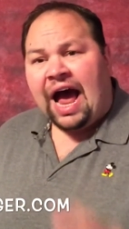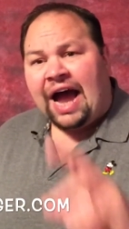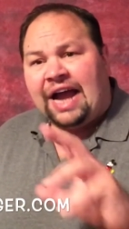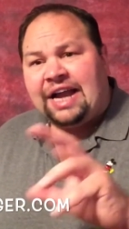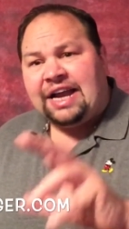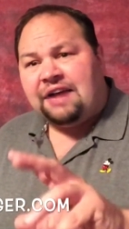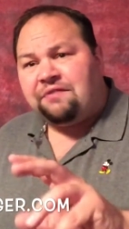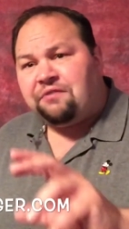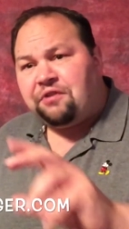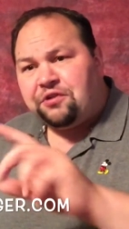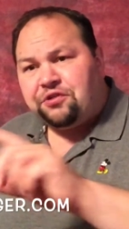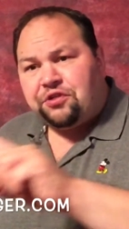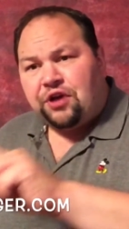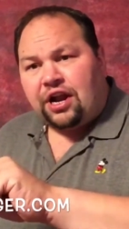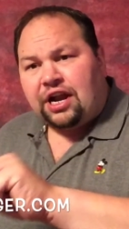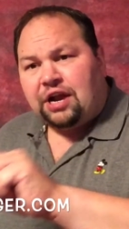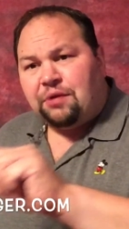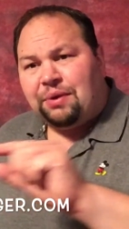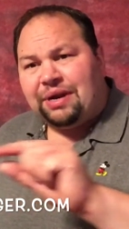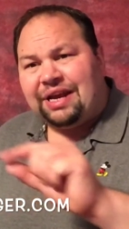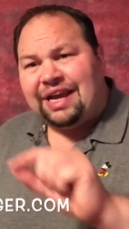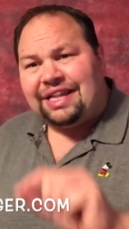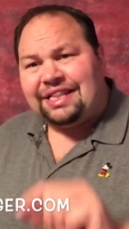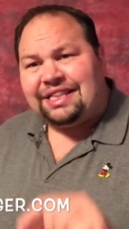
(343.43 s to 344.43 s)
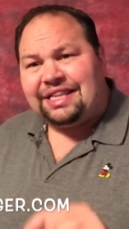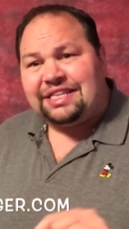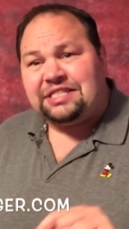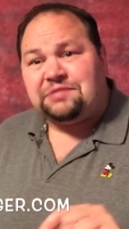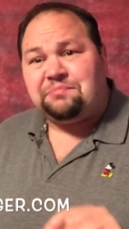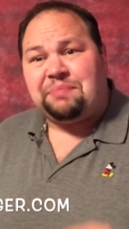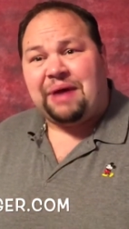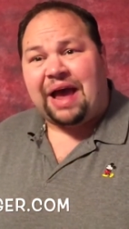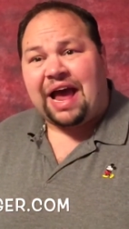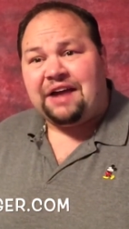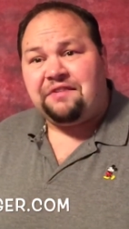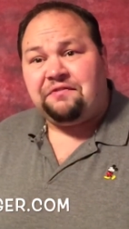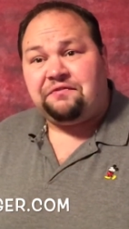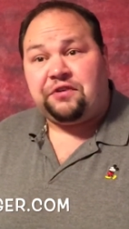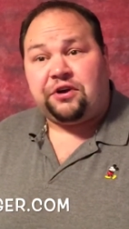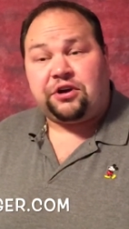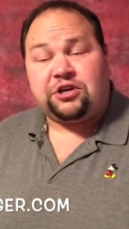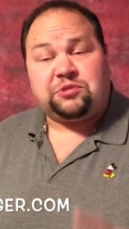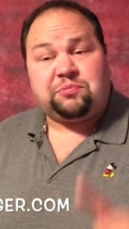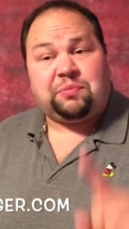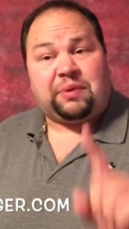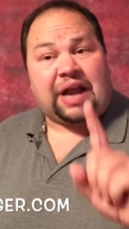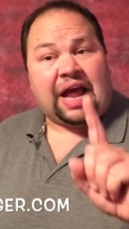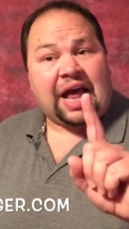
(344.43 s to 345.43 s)
I never thought it would get this bad
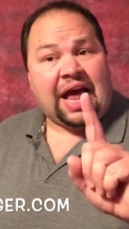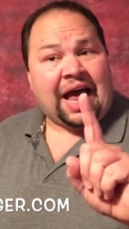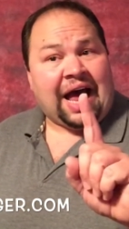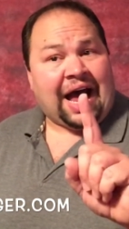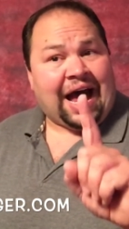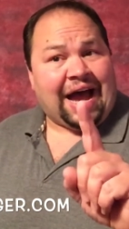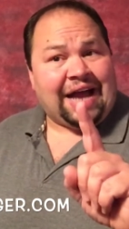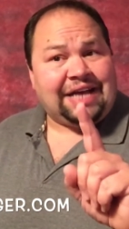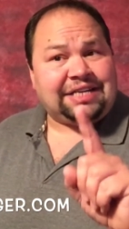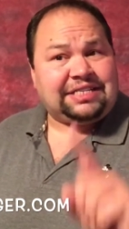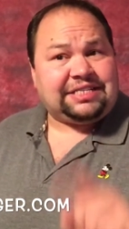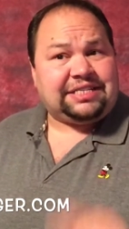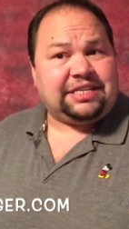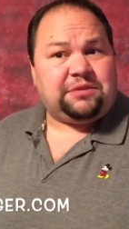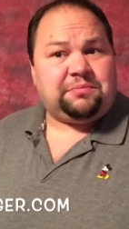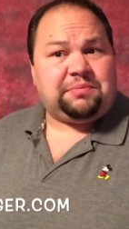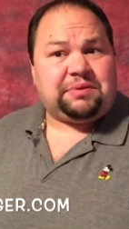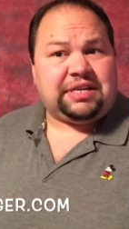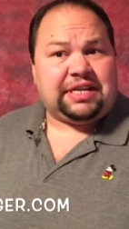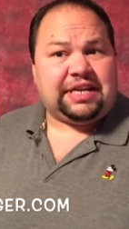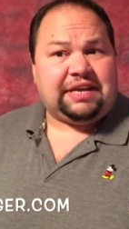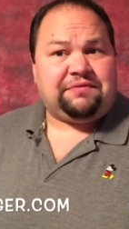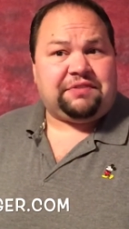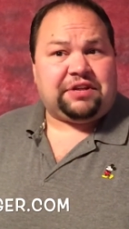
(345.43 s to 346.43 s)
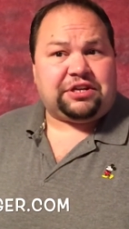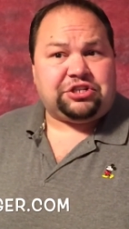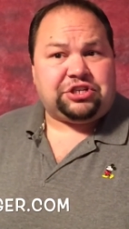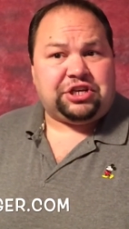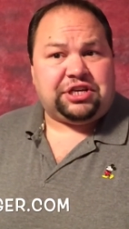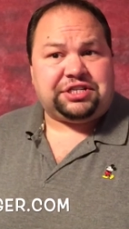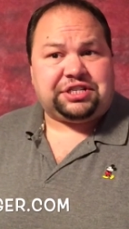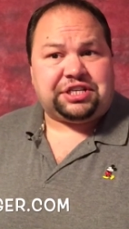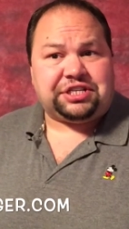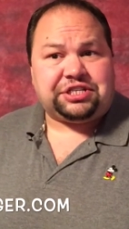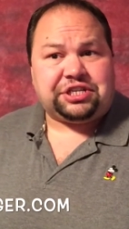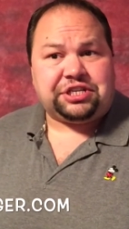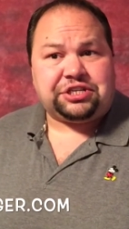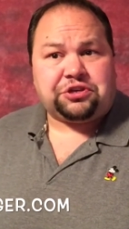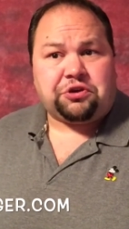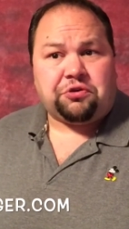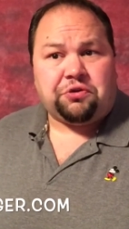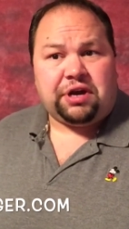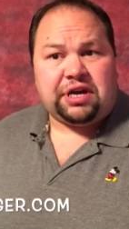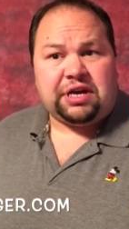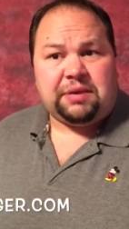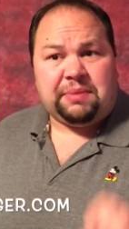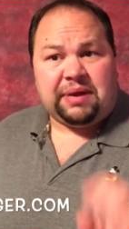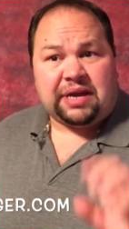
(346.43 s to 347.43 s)
first, but I still believe that Jesus is
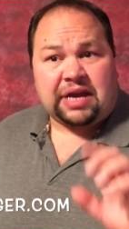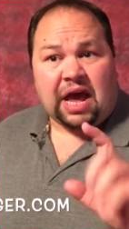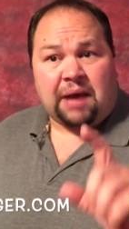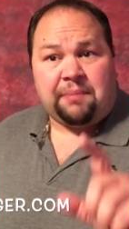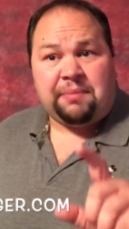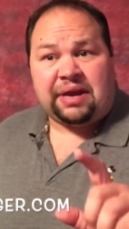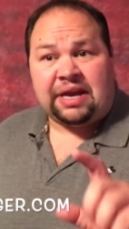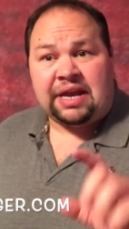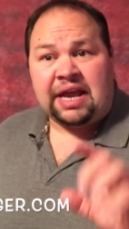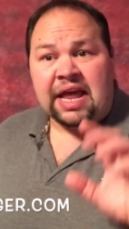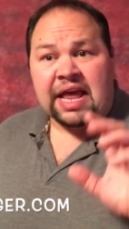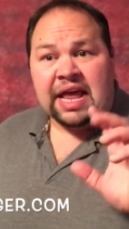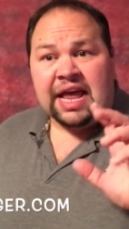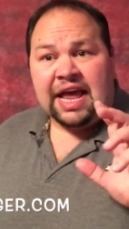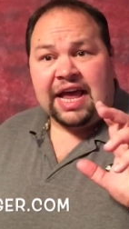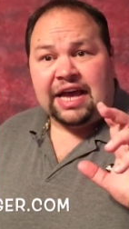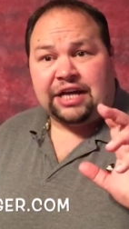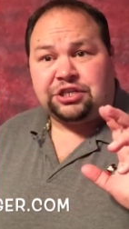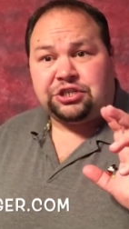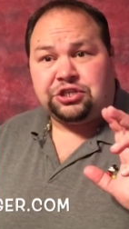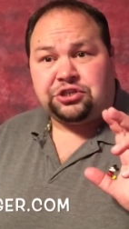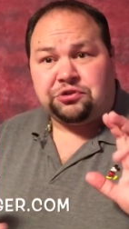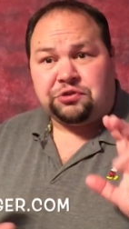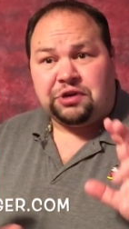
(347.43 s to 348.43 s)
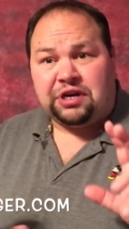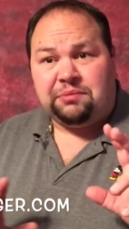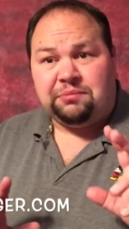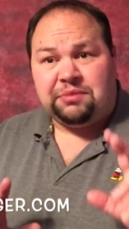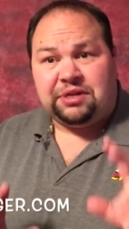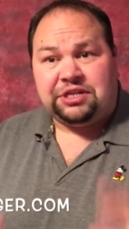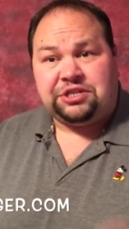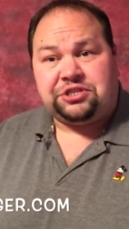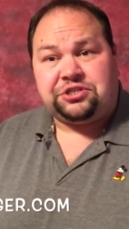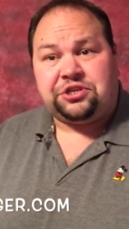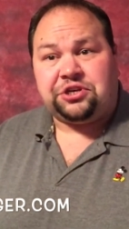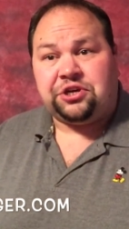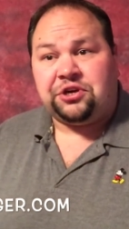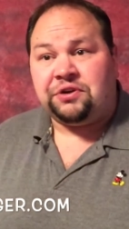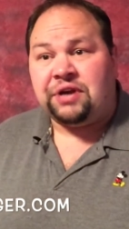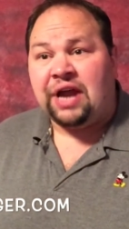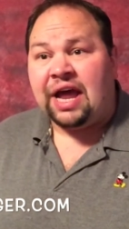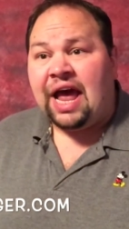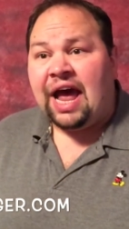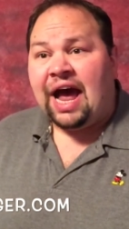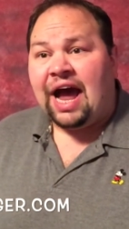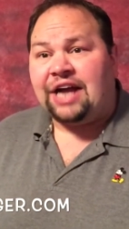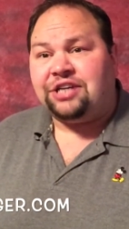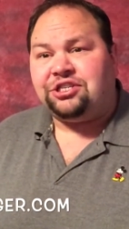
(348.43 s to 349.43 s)
going to be coming extremely soon.
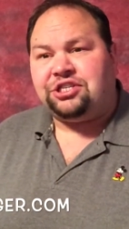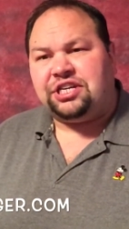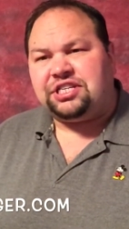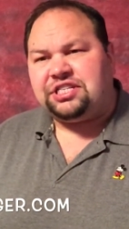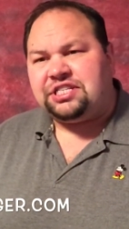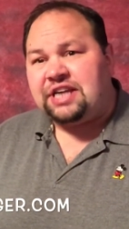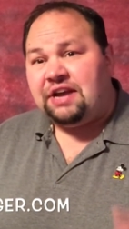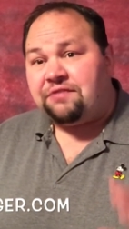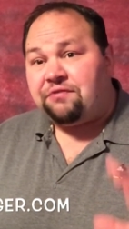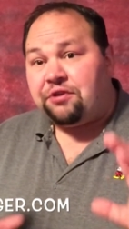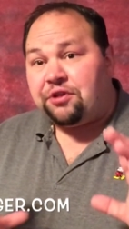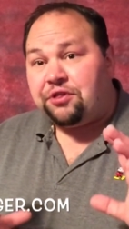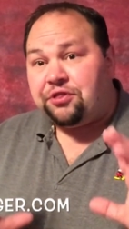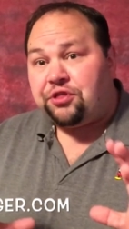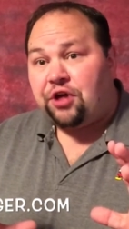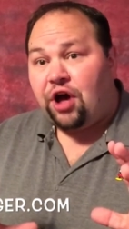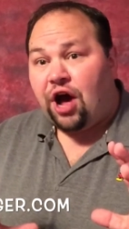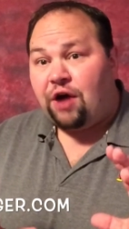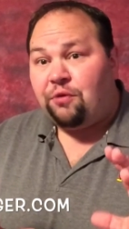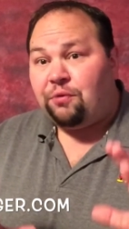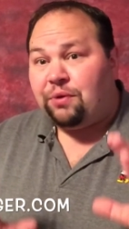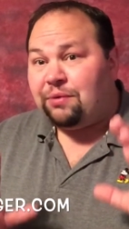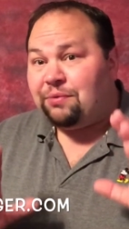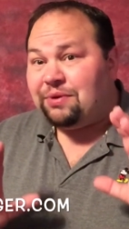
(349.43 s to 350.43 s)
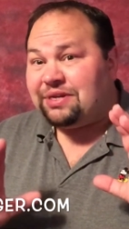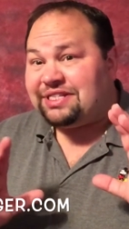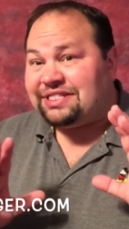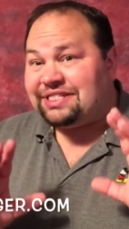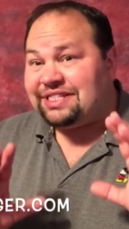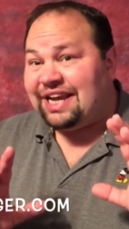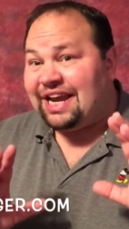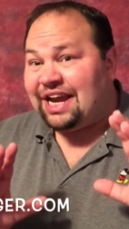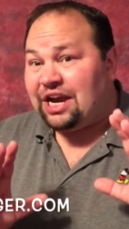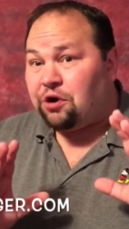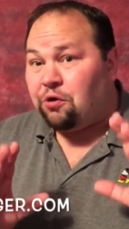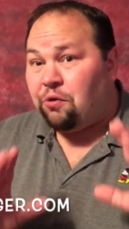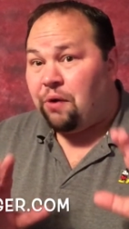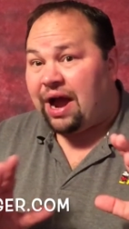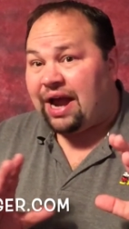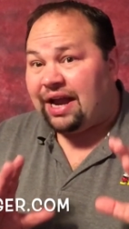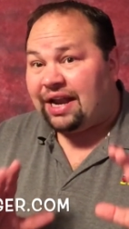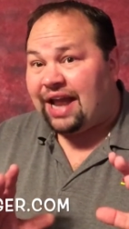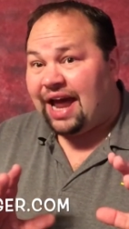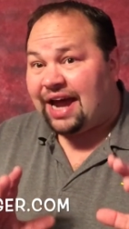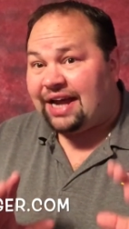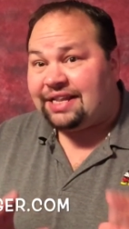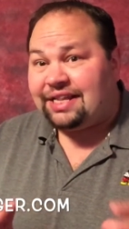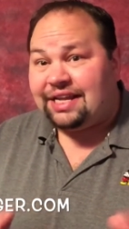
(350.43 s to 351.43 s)
I just never thought we would see it quite
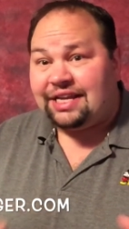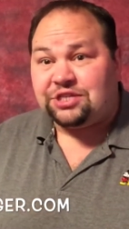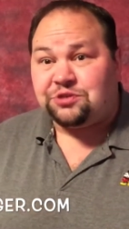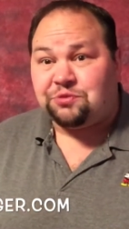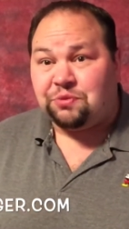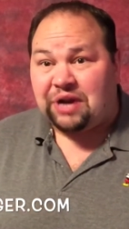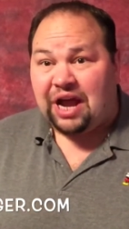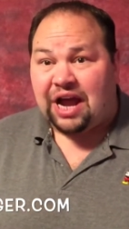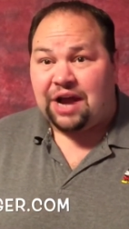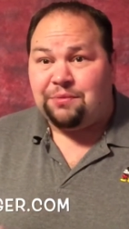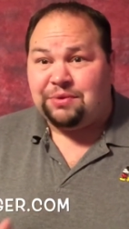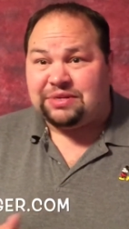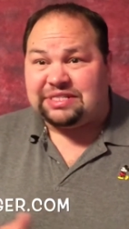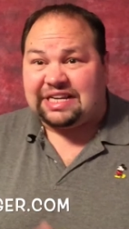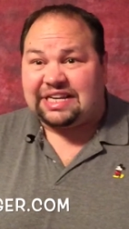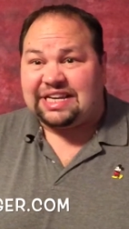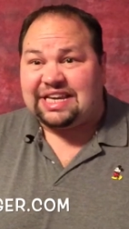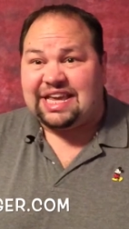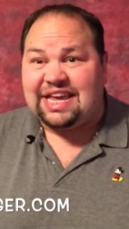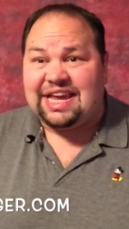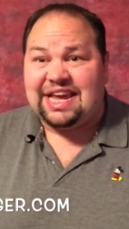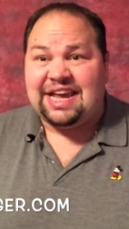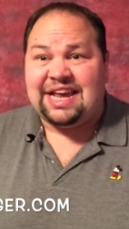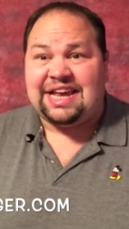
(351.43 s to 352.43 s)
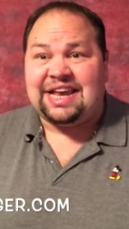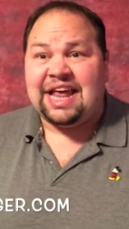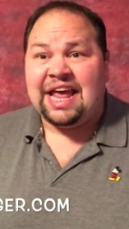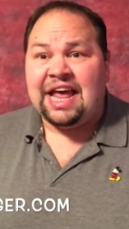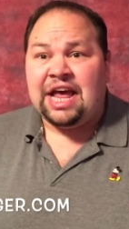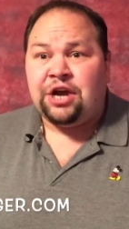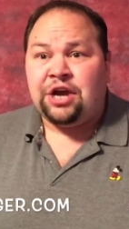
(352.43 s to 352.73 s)
like this when I was a kid